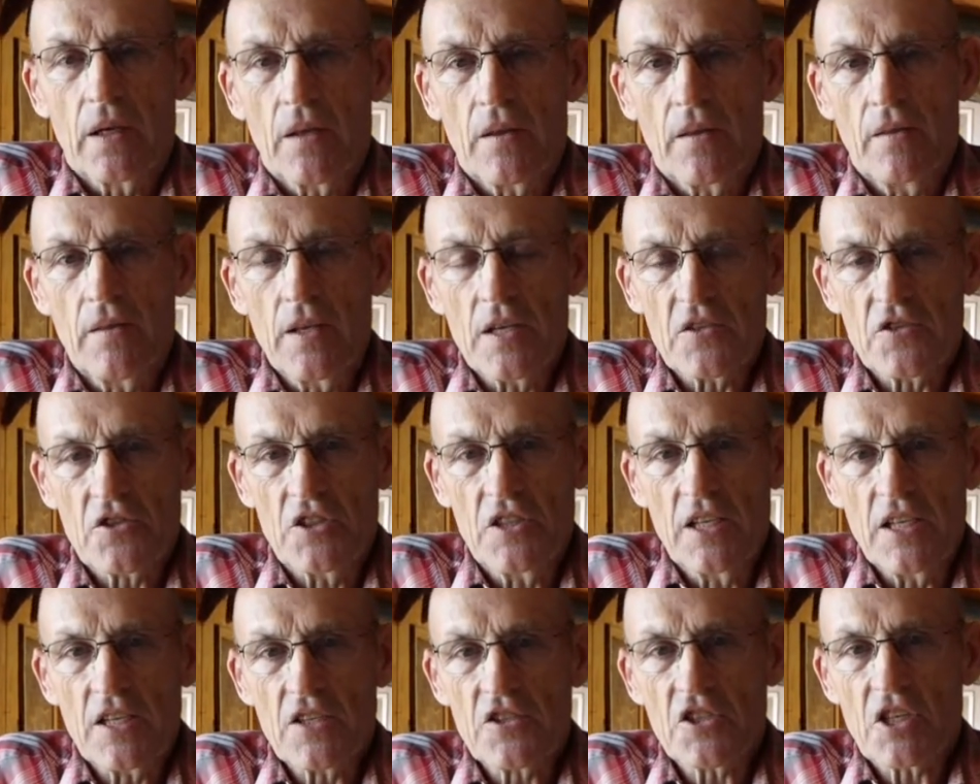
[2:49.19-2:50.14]
This
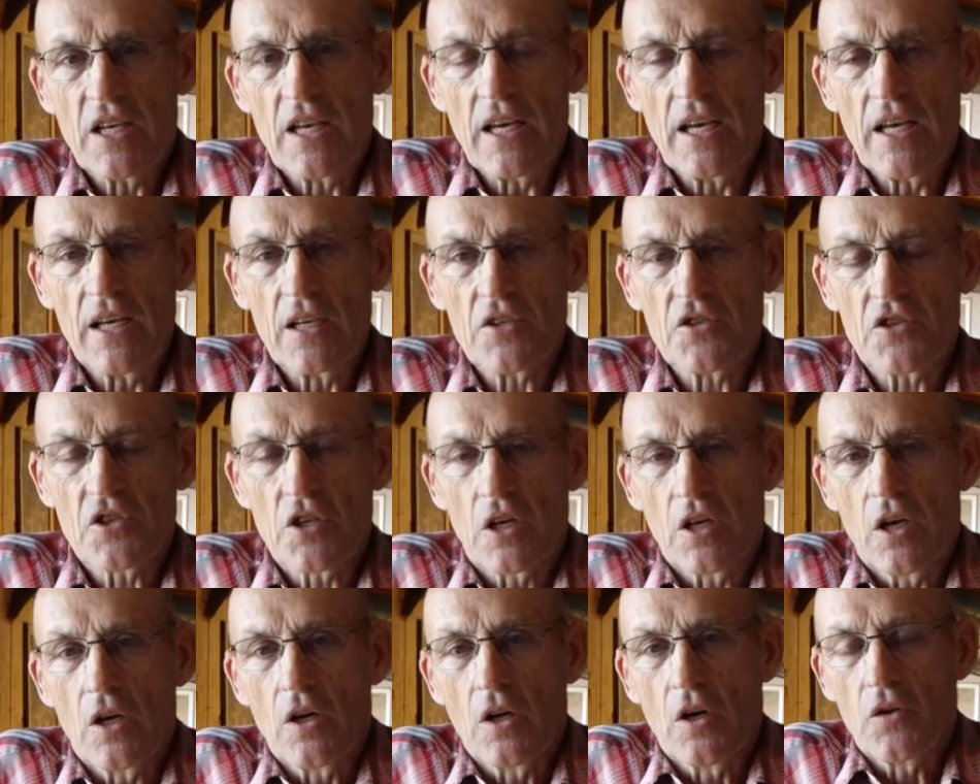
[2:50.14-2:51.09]
disc has
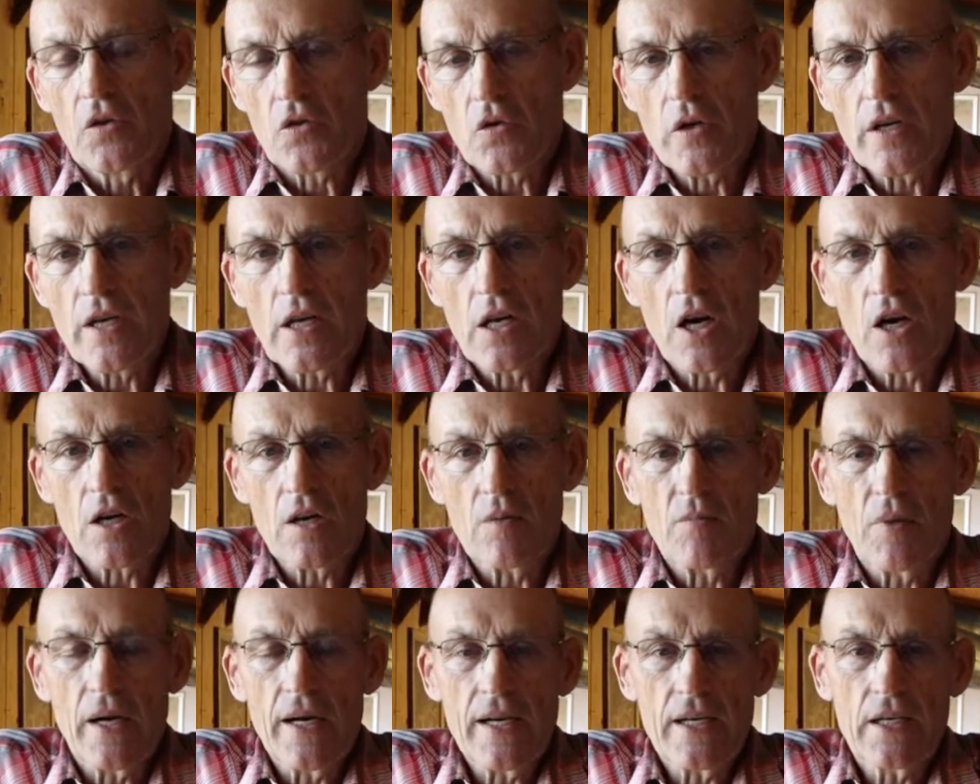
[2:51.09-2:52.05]
3
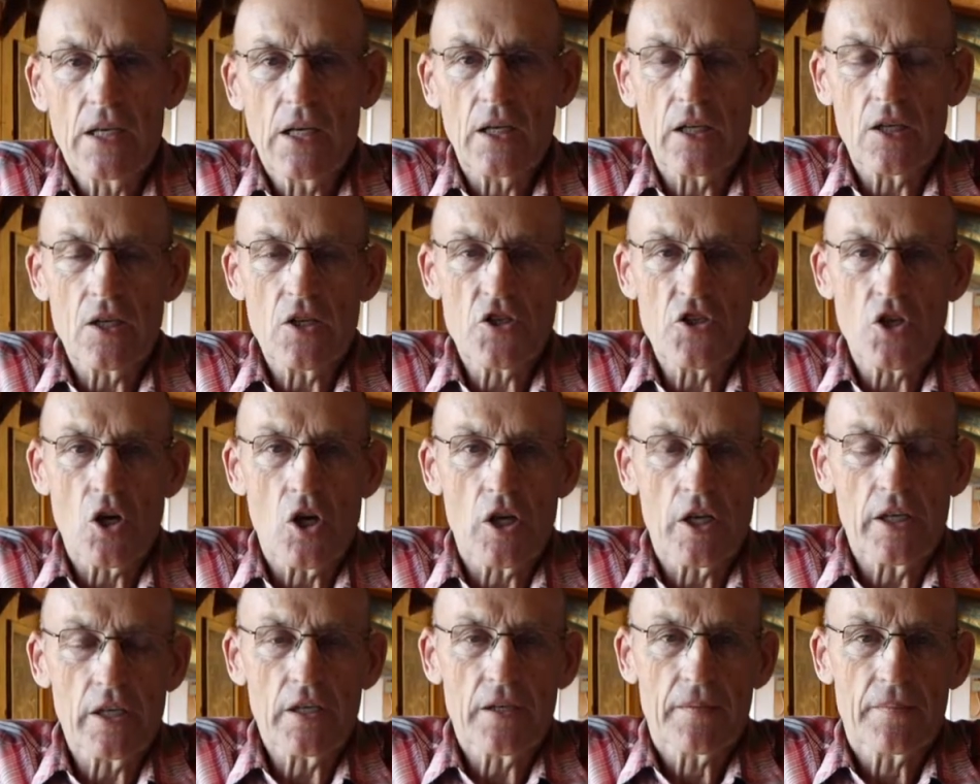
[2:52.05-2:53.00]
carbide cutters on
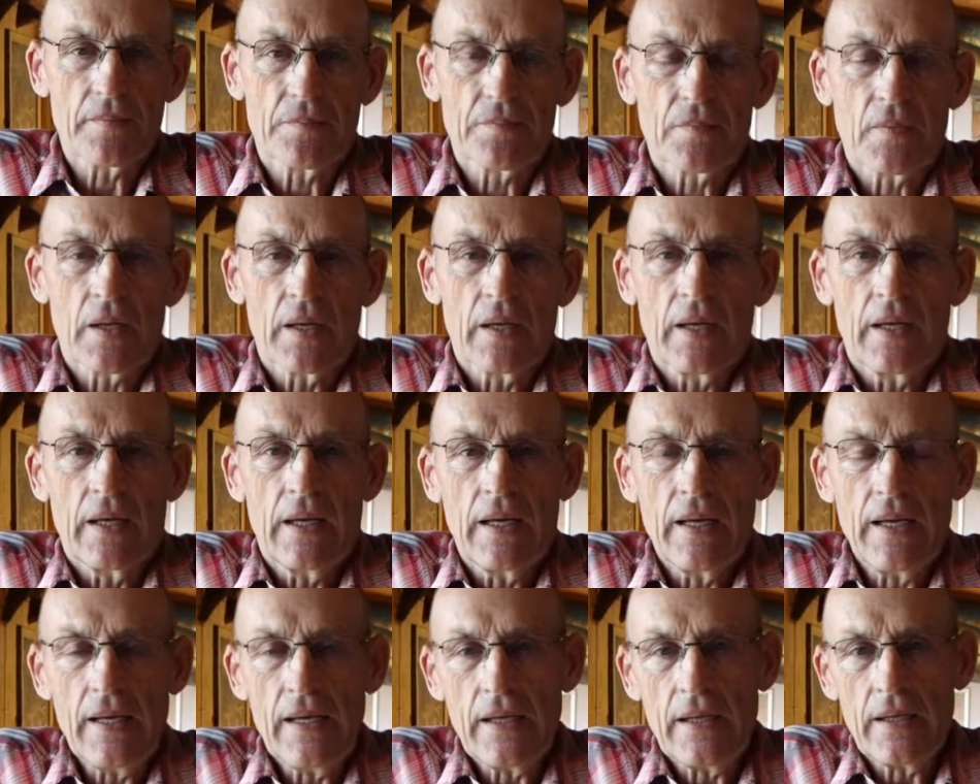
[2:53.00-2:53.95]
it,
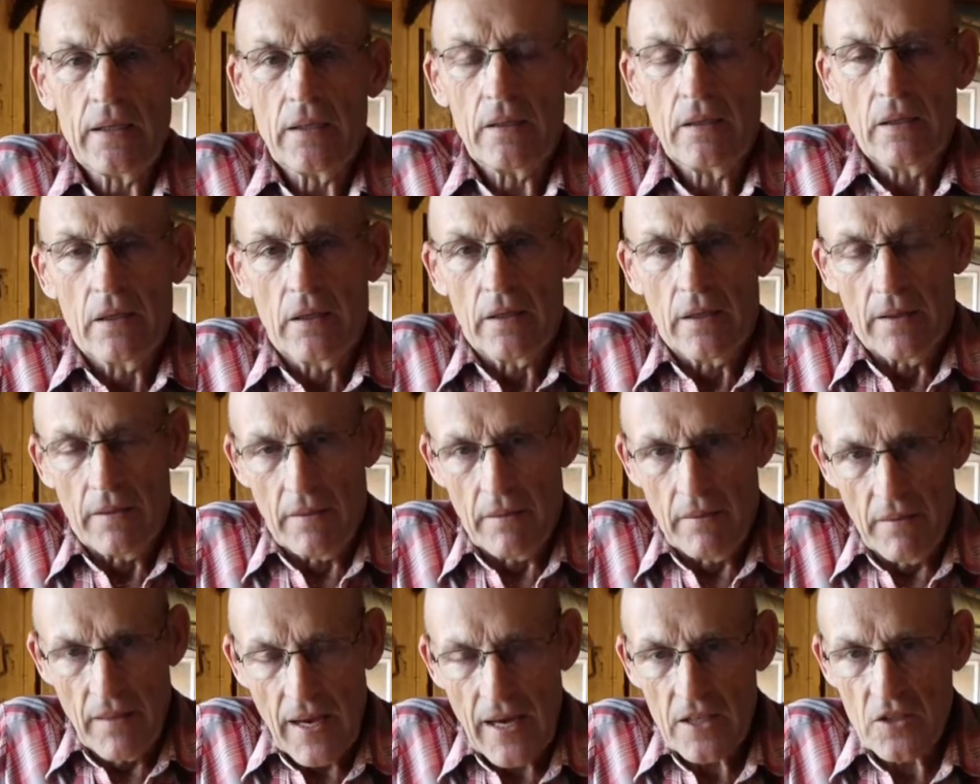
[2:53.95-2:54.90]
and
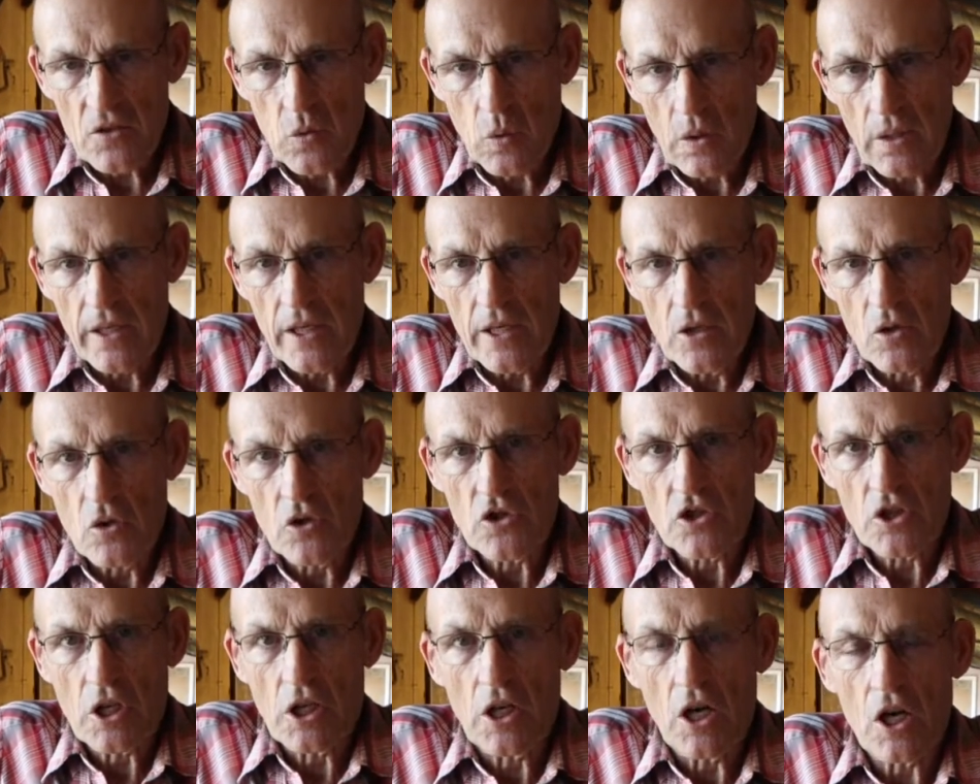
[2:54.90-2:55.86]
that's what I use
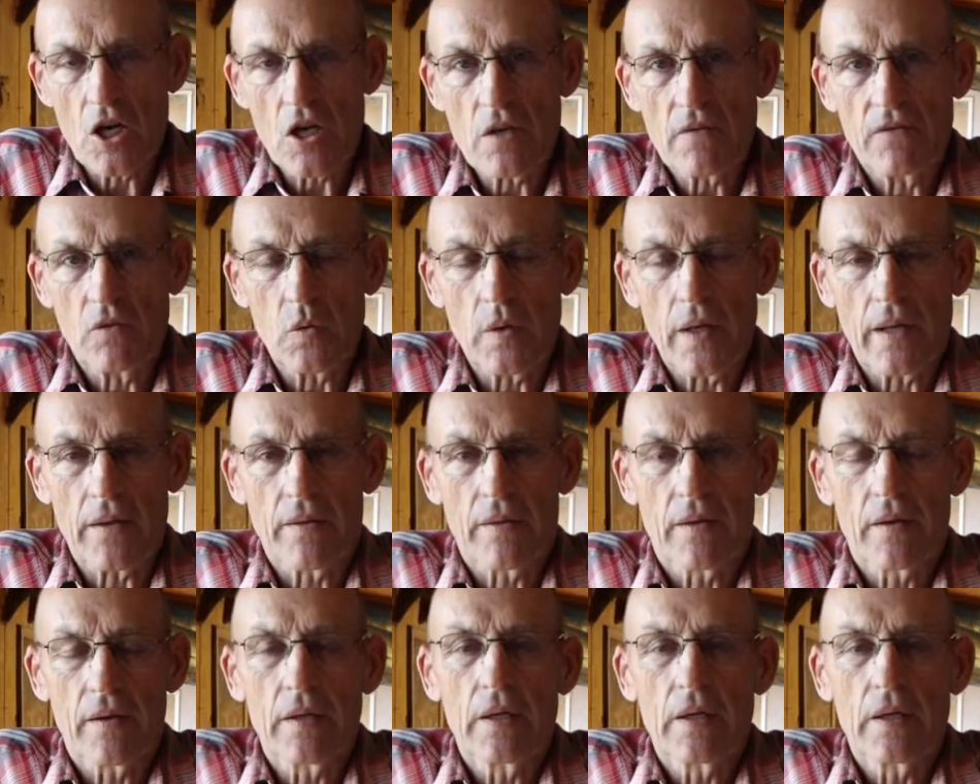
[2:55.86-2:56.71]
to carve with.